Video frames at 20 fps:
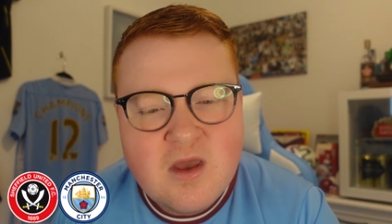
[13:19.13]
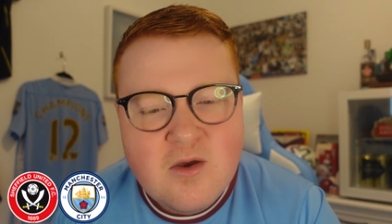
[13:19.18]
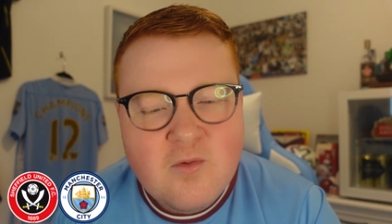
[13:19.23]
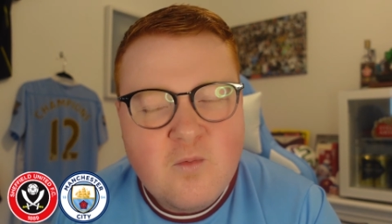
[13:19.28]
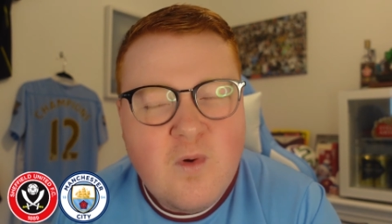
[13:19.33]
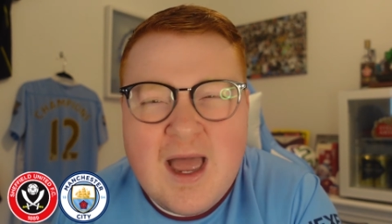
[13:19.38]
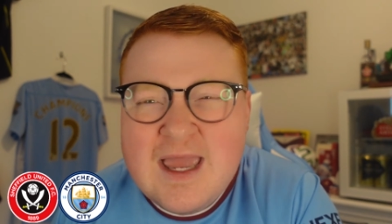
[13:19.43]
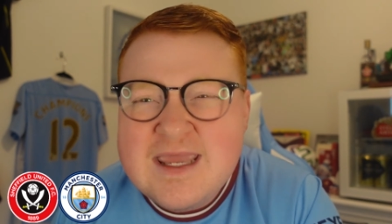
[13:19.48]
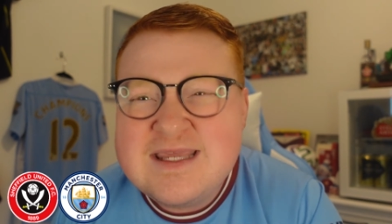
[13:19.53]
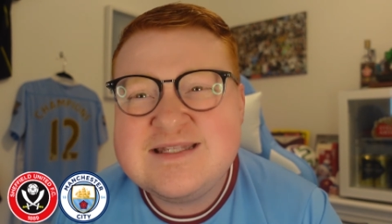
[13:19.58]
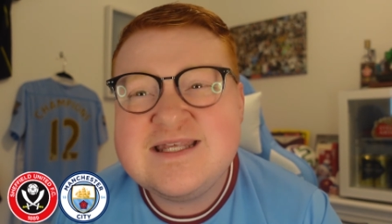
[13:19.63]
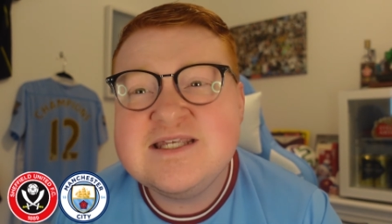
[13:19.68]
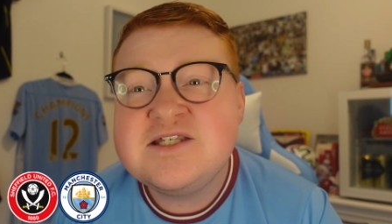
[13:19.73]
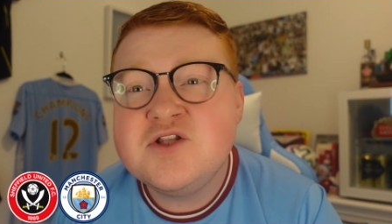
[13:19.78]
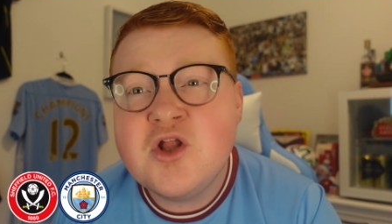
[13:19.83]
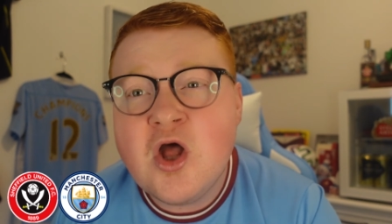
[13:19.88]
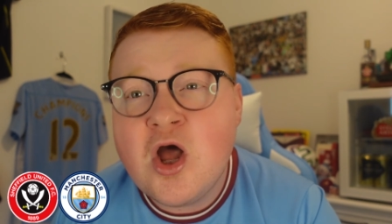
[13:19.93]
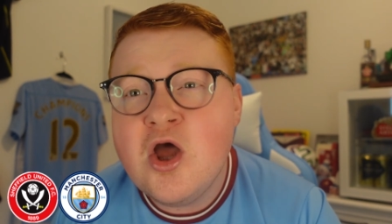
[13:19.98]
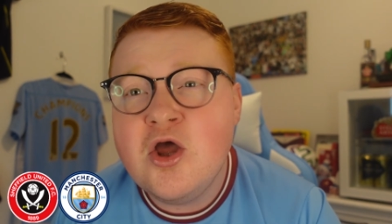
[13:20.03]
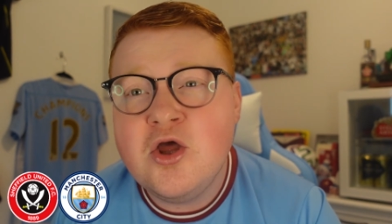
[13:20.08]
Why is this
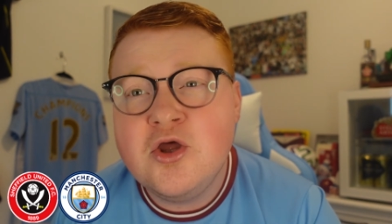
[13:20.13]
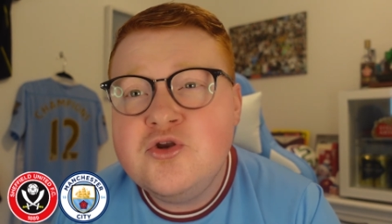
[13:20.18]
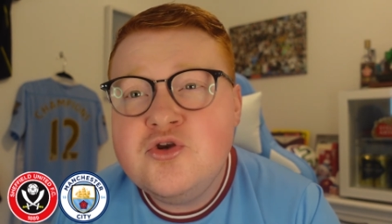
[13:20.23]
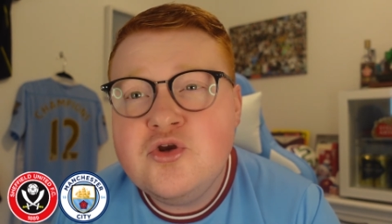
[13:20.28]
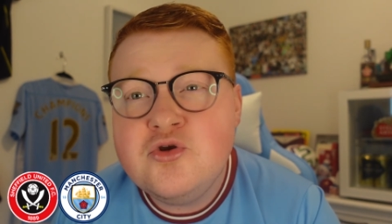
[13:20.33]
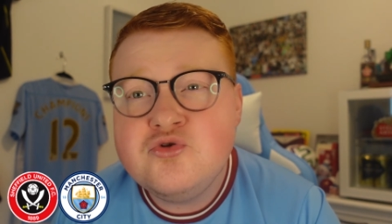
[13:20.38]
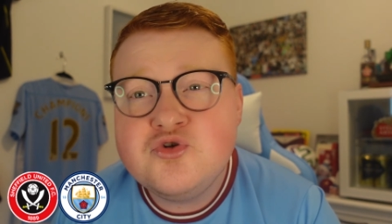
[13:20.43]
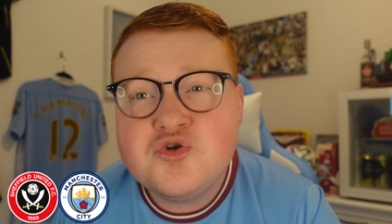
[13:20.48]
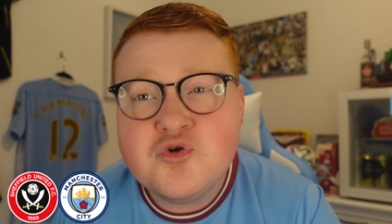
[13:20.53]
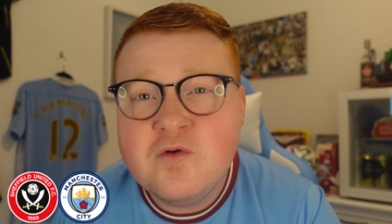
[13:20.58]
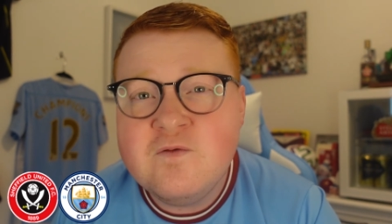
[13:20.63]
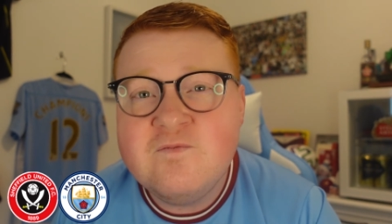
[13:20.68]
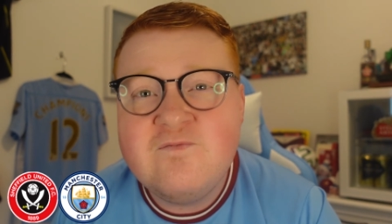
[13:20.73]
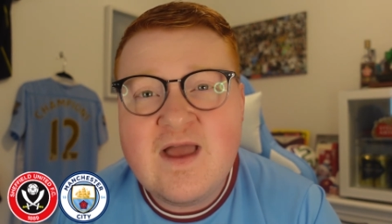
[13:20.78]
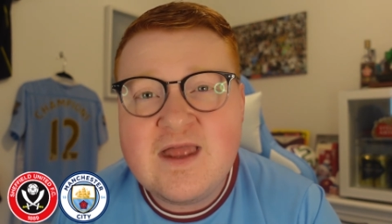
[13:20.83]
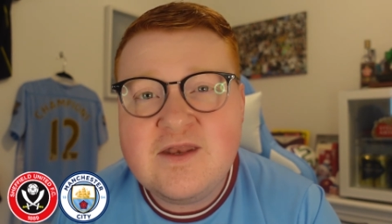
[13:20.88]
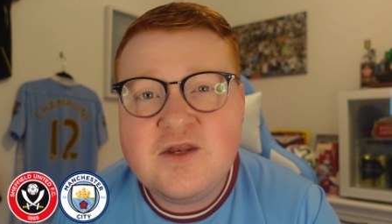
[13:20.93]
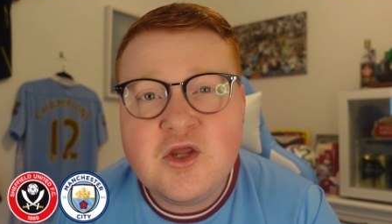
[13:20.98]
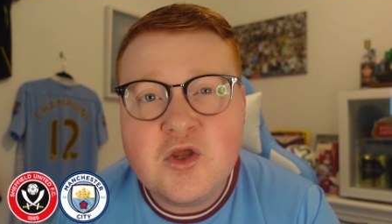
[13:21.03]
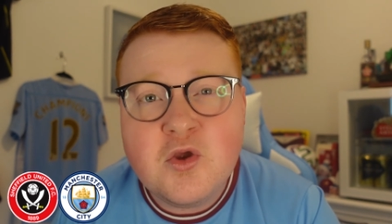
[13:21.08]
not at a neutral
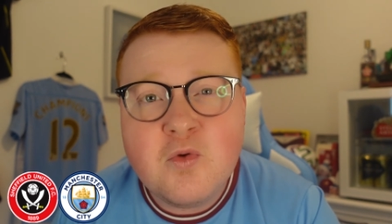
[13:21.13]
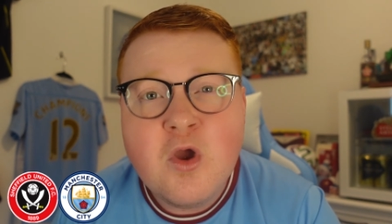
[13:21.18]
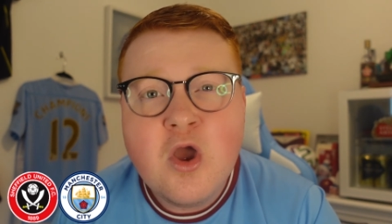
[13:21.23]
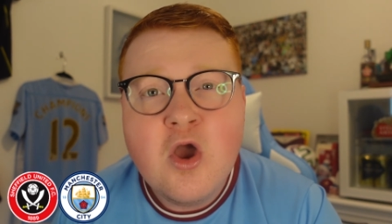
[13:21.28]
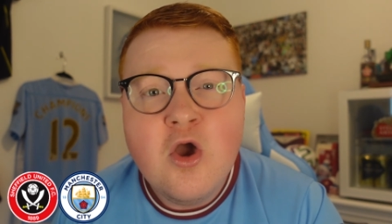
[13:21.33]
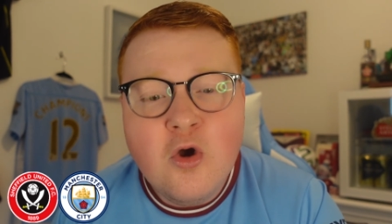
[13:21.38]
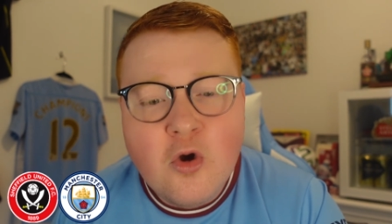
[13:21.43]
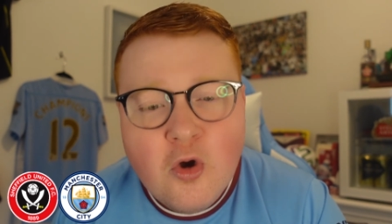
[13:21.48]
venue